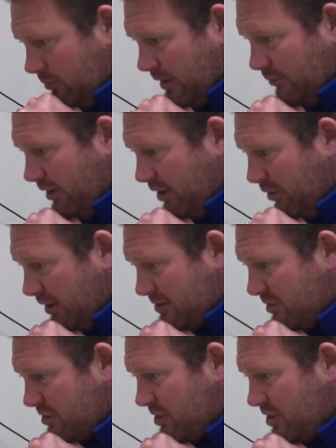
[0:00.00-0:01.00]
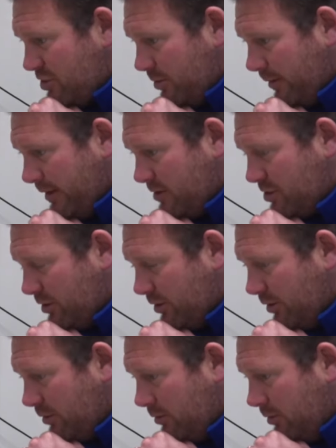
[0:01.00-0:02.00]
they recognise the
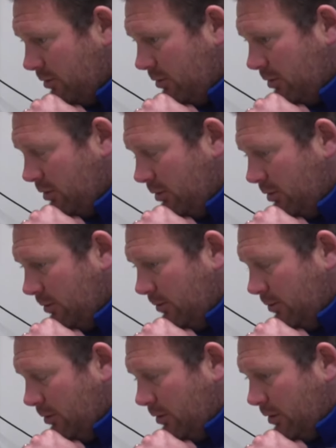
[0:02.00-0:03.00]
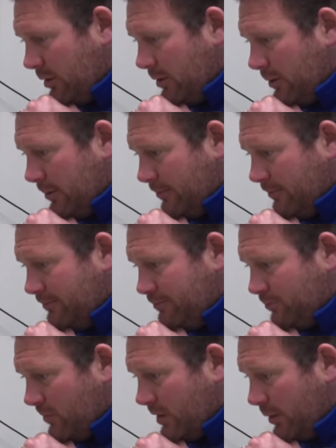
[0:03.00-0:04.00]
situation and
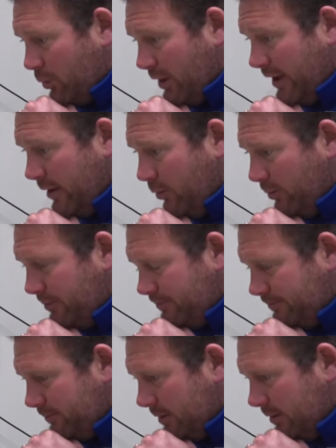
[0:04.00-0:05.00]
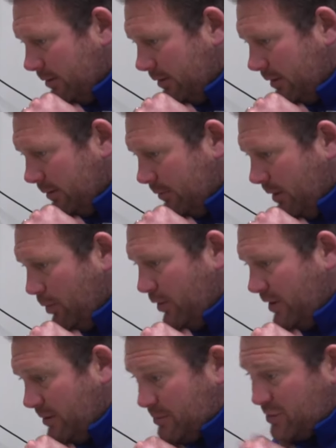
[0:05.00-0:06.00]
they want to help, and they're
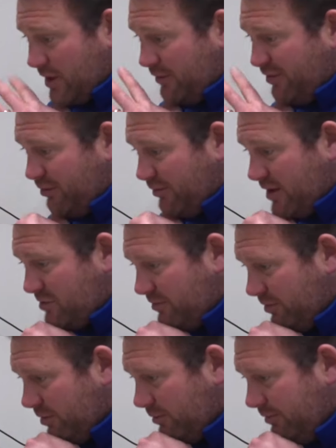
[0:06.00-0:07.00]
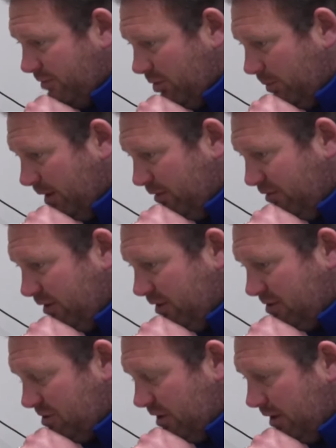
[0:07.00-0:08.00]
putting themselves at risk for the benefit of
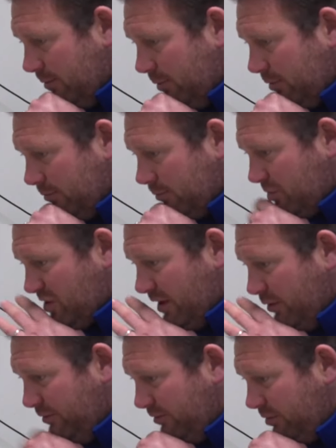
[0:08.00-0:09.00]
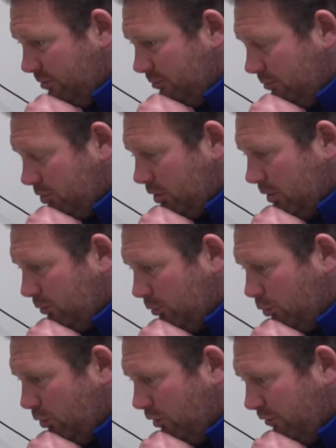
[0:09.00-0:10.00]
the team, myself and, you know,
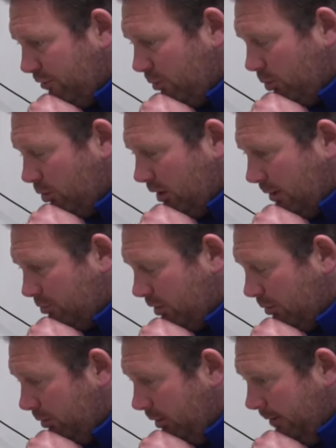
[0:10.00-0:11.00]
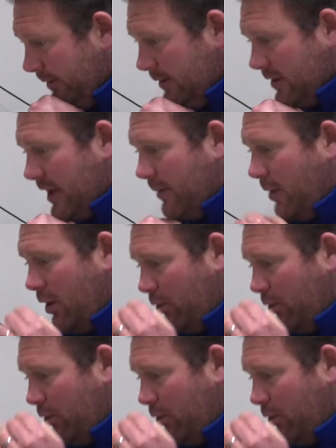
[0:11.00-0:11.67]
and all of the football club. So yeah, I'm